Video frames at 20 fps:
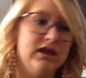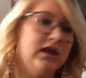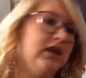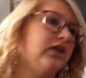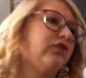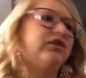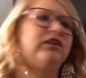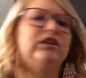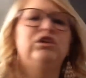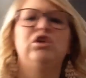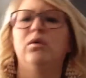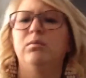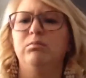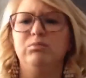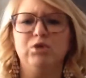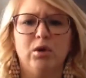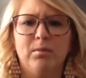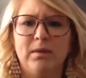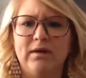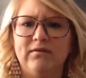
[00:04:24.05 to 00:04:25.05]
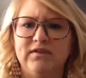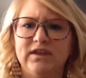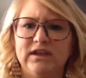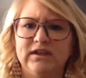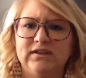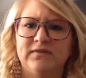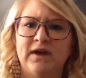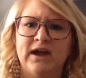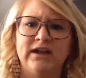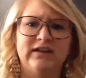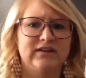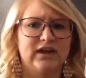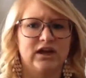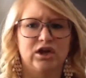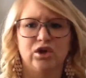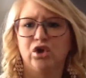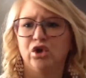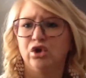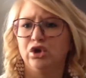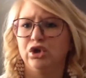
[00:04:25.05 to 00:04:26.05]
And she's like, nope, everything's fine. It's not
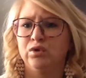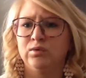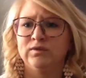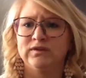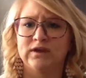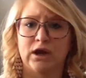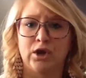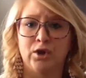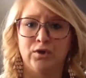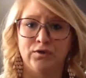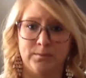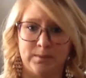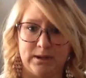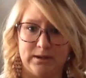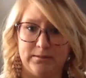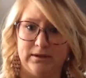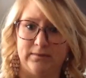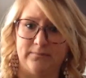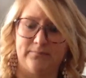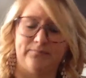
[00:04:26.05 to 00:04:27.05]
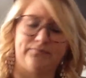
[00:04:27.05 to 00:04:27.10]
going to hurt you. It's not going to hurt the baby.